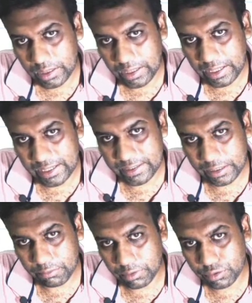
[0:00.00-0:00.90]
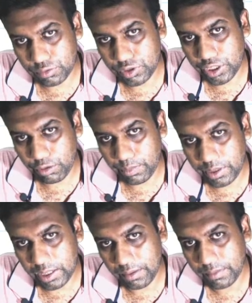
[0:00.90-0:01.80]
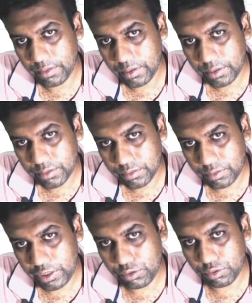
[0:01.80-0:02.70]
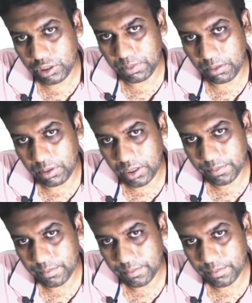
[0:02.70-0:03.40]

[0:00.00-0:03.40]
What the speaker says: s equals to j omega. So e to the power